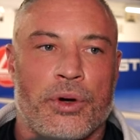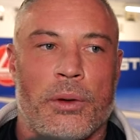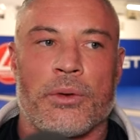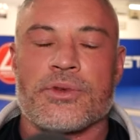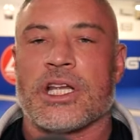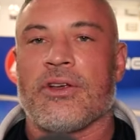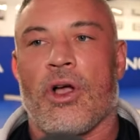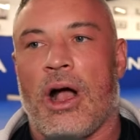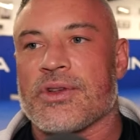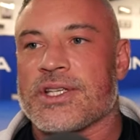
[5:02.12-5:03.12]
problems that you've
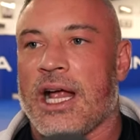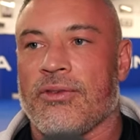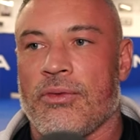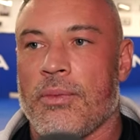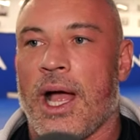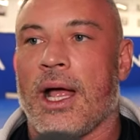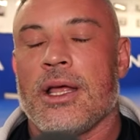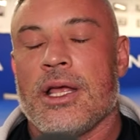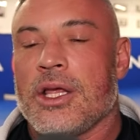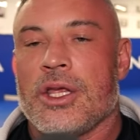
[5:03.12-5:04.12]
got outside of the mat,
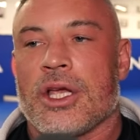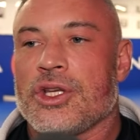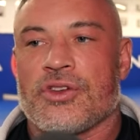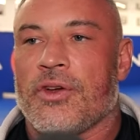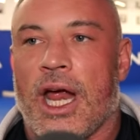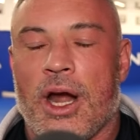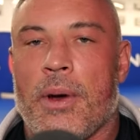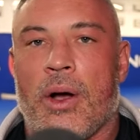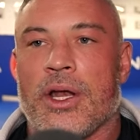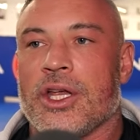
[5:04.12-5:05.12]
you can just forget
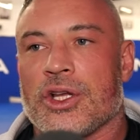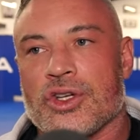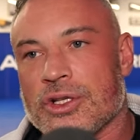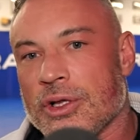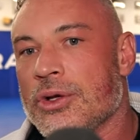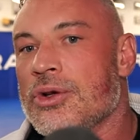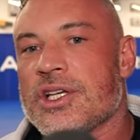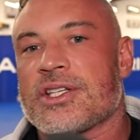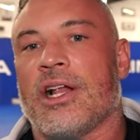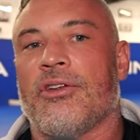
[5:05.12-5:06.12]
about, and you can just lose
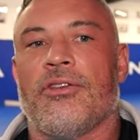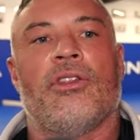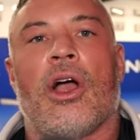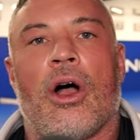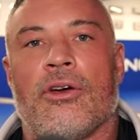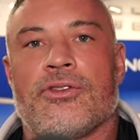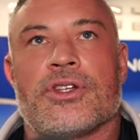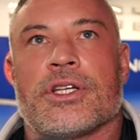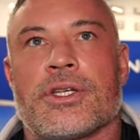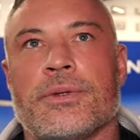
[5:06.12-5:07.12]
yourself in the art of
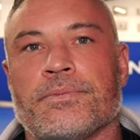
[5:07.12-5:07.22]
jiu-jitsu.